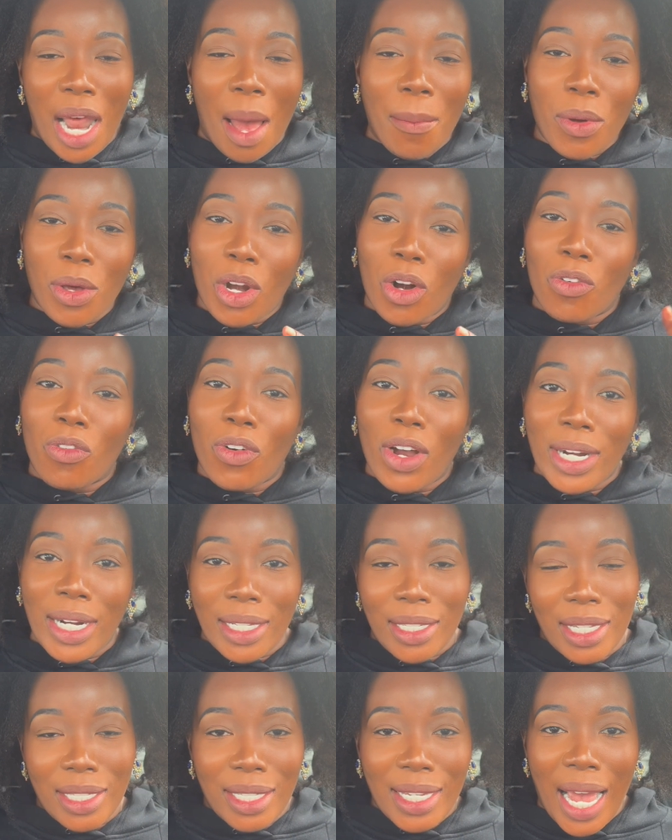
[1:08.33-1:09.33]
I'm going to run
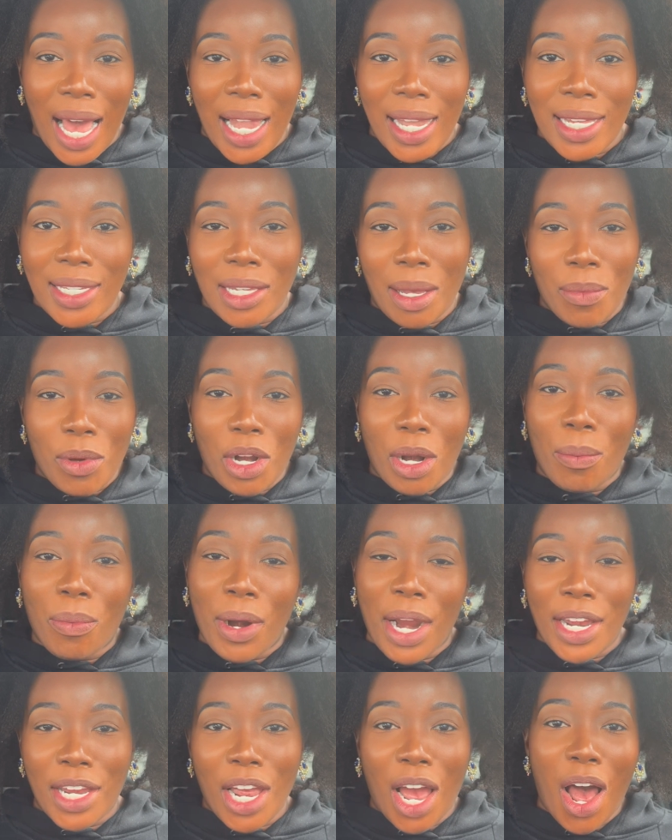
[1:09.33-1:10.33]
into Sally's. I'm going to
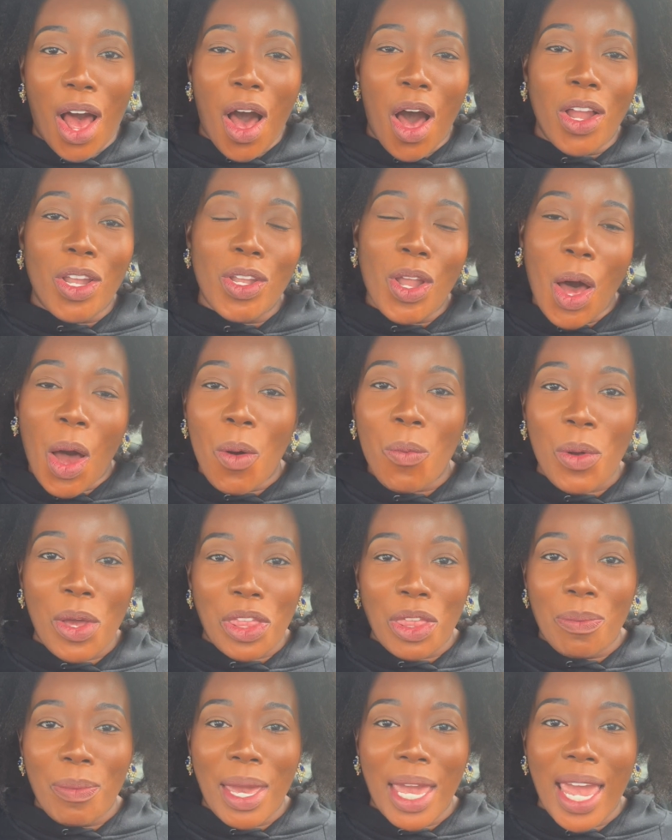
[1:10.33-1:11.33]
bring y'all along
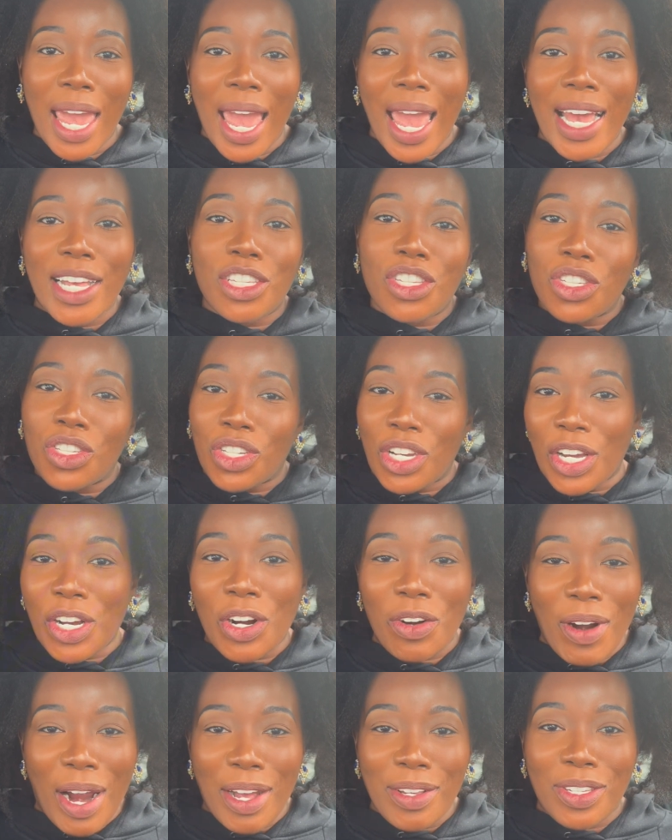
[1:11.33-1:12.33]
with me and stick
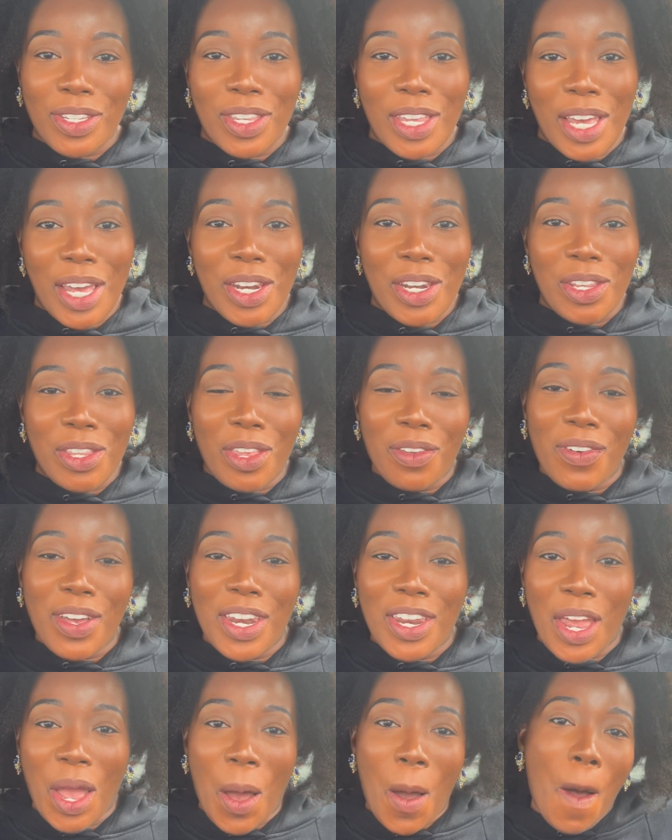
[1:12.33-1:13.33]
around to the end of the
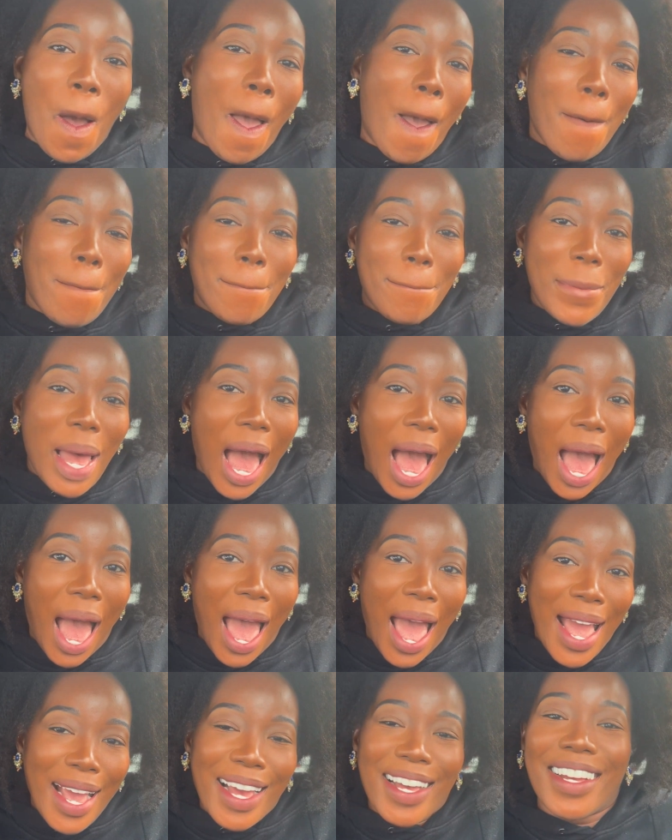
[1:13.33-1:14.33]
video back